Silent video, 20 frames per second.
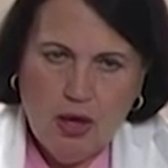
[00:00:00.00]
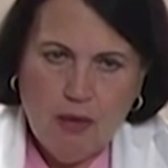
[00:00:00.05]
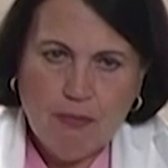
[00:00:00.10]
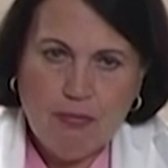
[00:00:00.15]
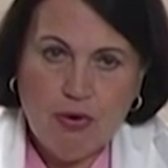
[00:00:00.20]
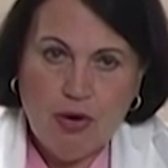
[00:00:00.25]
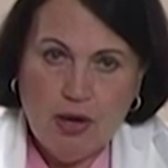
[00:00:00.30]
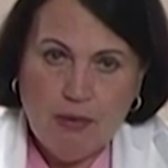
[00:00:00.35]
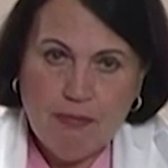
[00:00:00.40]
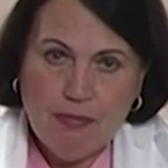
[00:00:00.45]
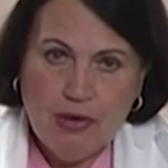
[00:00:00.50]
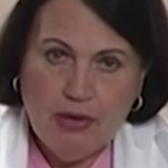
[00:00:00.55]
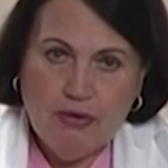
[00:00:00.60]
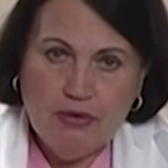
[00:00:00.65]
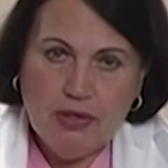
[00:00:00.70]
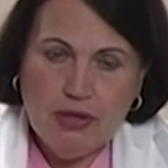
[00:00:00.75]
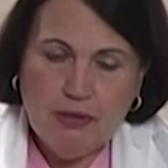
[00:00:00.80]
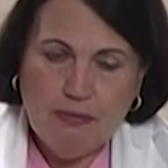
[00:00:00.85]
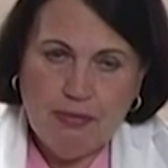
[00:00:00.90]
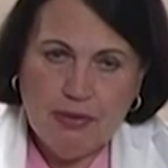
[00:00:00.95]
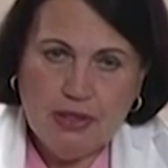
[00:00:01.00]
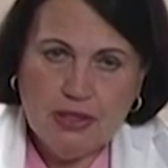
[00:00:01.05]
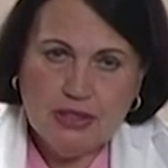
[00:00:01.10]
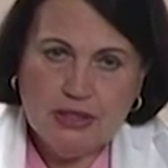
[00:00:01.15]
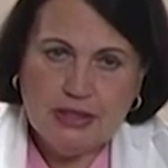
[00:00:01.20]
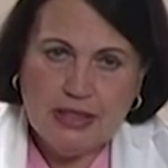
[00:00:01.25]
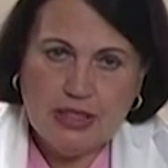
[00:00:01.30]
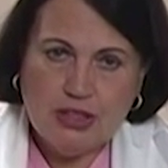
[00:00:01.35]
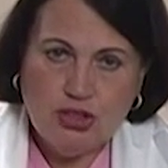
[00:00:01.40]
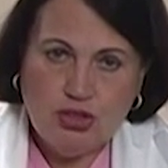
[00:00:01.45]
Primarily
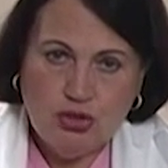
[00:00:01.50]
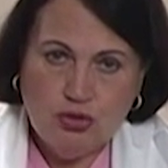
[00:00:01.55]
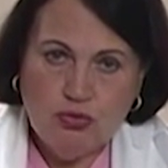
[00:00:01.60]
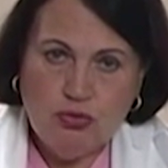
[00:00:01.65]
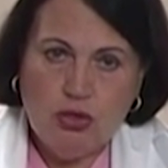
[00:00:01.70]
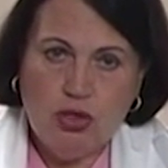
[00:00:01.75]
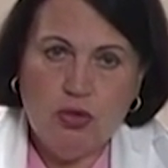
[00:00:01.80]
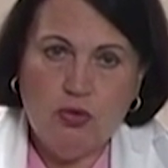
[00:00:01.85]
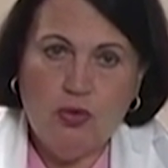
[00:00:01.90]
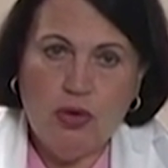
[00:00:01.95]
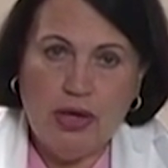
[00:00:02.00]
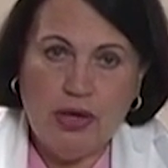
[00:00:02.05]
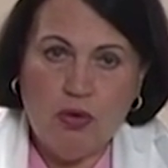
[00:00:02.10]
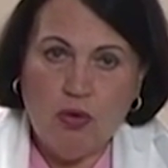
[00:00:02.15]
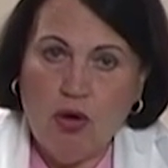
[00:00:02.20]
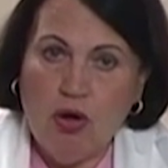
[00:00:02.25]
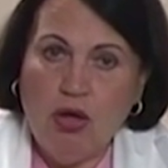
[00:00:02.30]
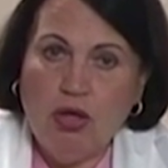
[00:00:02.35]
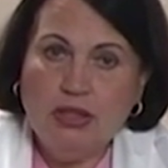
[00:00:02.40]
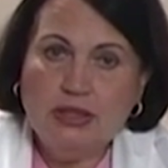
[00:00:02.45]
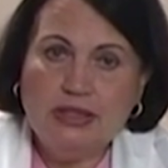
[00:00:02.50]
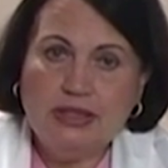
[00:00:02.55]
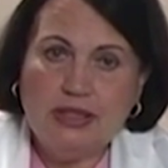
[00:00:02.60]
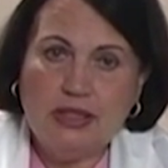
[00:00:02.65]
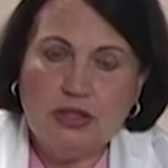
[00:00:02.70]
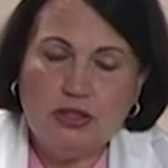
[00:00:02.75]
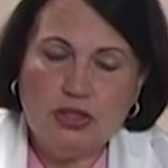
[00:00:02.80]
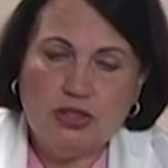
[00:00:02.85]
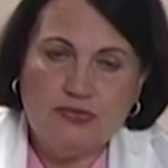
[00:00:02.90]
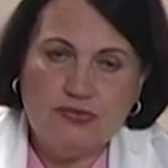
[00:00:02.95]
because, as you know, at all
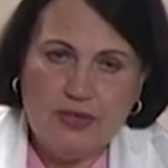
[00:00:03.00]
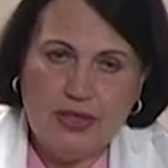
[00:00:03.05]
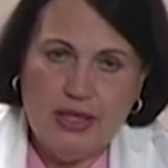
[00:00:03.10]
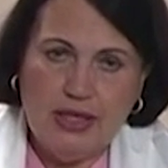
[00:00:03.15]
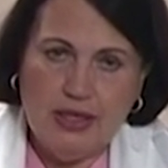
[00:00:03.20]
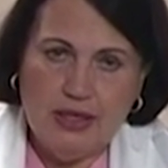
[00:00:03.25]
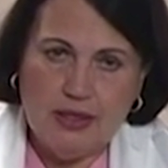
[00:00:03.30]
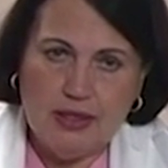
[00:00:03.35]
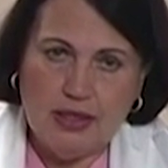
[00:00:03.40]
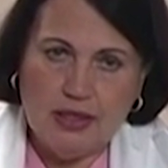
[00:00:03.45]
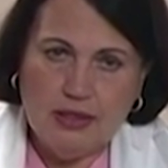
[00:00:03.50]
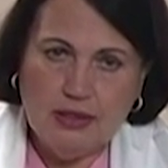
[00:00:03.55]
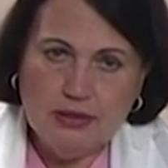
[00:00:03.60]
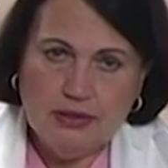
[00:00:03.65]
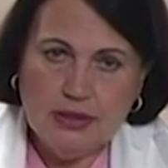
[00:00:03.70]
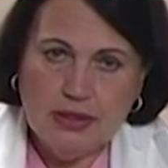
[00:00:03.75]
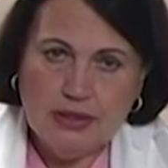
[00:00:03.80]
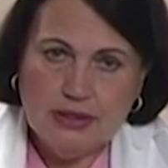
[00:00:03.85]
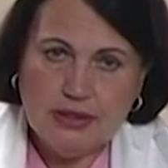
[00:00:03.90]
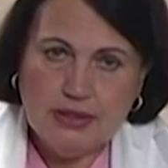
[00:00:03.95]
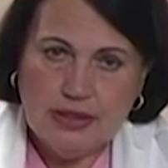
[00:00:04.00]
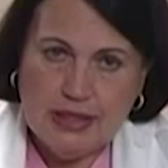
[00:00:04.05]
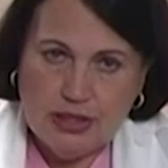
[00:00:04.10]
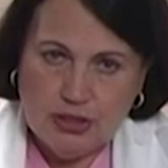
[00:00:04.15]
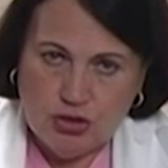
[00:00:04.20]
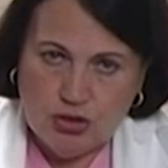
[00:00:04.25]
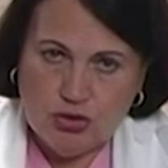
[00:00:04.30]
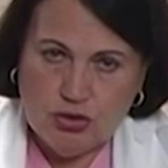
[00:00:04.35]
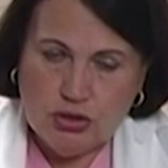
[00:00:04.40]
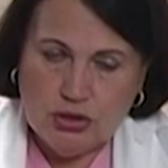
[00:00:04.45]
Centers for Healing
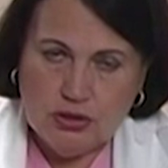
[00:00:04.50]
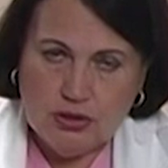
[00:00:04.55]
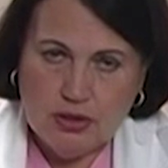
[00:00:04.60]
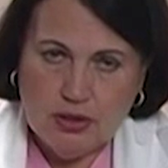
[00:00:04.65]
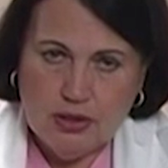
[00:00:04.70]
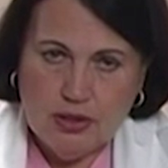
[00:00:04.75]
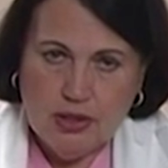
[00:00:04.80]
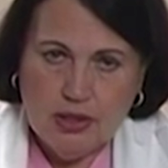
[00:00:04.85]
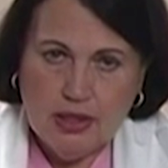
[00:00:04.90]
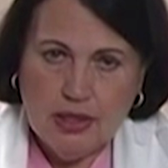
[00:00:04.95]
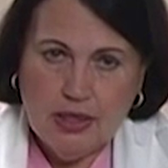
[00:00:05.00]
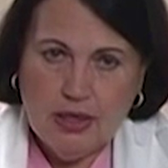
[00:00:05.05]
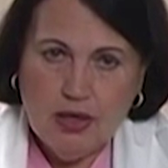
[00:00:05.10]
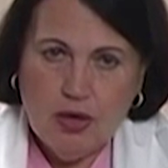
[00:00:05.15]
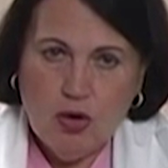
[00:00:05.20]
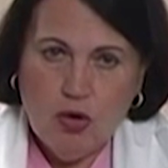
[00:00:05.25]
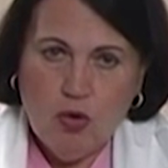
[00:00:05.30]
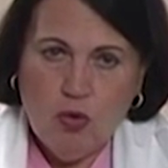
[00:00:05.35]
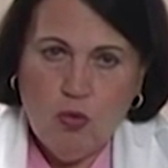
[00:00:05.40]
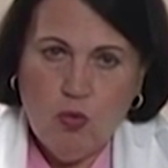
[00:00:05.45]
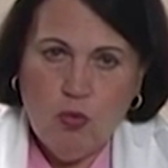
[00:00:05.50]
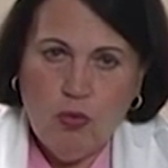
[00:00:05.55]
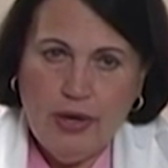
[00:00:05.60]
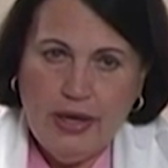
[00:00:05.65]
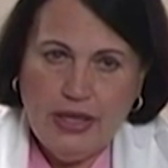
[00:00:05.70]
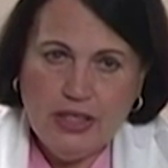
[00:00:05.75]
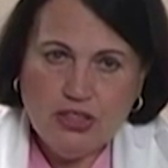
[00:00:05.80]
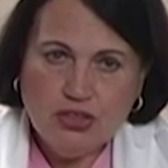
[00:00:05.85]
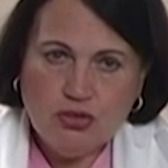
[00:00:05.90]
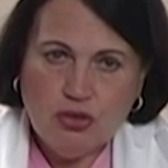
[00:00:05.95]
centers,
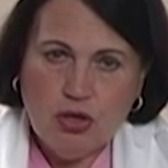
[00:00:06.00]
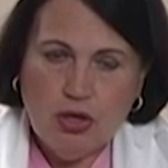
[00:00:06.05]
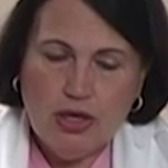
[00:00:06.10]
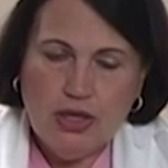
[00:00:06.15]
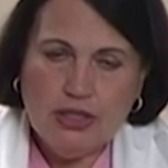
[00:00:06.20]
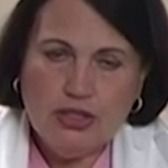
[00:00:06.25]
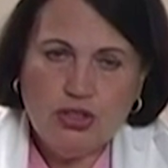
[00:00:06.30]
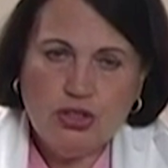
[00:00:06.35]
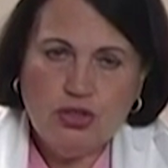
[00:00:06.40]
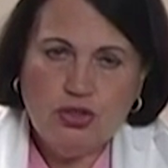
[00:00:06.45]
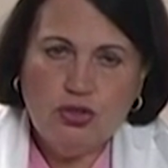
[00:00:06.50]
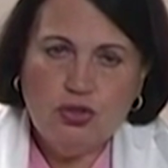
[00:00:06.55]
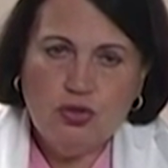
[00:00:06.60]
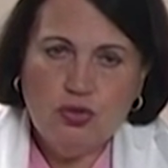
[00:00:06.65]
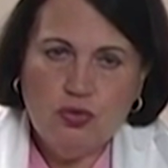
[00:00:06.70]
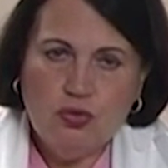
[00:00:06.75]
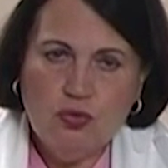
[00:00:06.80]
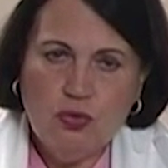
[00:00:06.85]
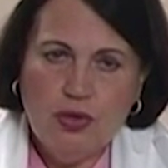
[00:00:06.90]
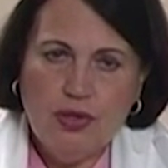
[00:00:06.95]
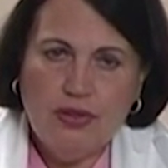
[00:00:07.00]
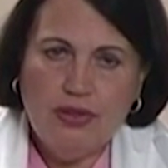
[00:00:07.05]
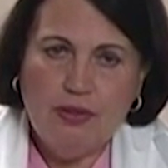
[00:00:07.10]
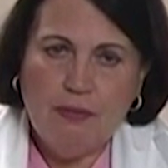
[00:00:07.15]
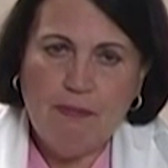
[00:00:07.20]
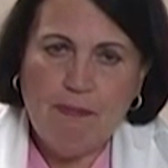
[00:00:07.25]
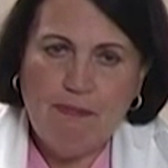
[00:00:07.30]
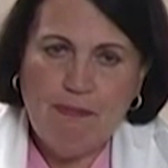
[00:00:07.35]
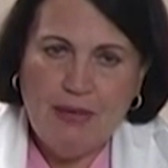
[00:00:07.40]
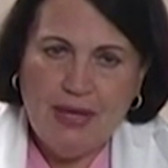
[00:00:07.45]
we try to do the
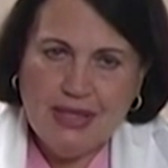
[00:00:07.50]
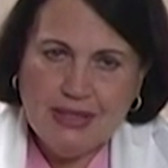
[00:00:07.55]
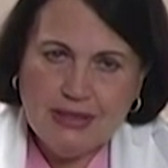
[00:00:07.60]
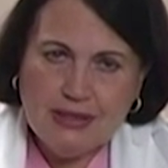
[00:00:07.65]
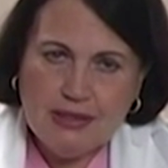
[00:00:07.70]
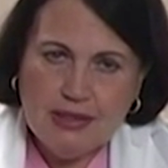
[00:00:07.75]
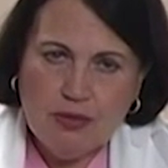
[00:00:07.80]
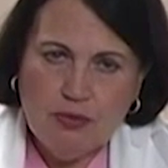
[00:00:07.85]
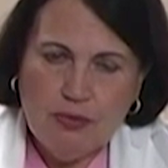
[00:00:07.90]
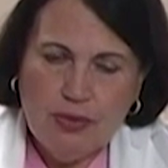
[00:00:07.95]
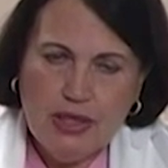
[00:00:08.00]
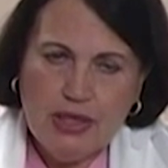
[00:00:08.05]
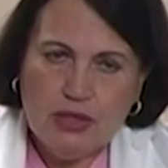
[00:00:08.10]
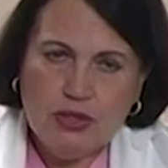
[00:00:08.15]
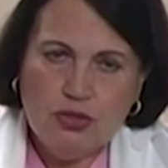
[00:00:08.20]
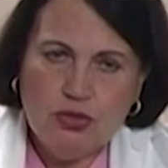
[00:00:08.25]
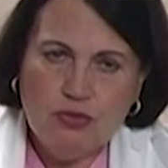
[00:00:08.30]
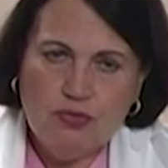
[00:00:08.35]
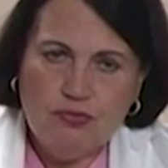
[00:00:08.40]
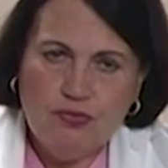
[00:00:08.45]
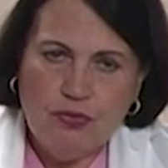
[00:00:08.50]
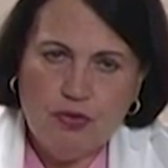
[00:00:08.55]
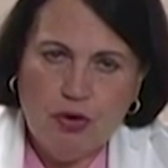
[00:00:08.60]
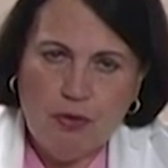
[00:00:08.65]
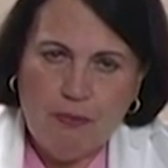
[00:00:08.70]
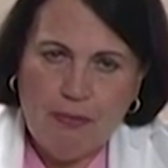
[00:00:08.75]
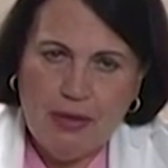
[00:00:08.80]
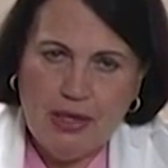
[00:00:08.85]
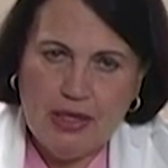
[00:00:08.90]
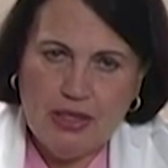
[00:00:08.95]
best that we can do for our
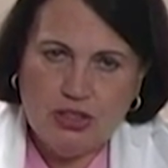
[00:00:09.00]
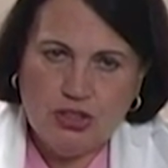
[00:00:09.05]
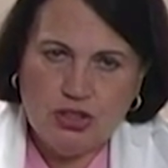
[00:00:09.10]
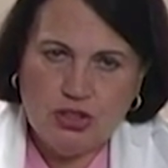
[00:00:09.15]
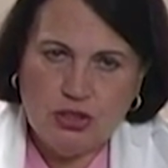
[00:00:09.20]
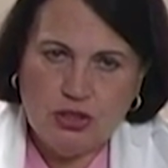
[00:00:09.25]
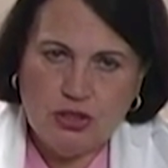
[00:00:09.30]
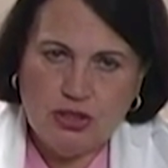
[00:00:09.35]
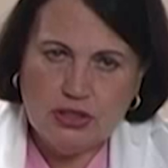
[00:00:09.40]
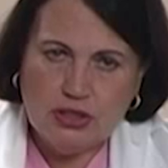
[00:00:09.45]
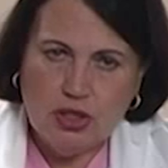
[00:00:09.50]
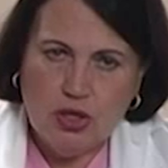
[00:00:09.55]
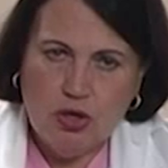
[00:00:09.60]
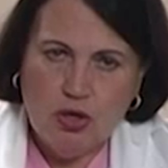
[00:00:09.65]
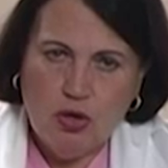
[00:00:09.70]
patients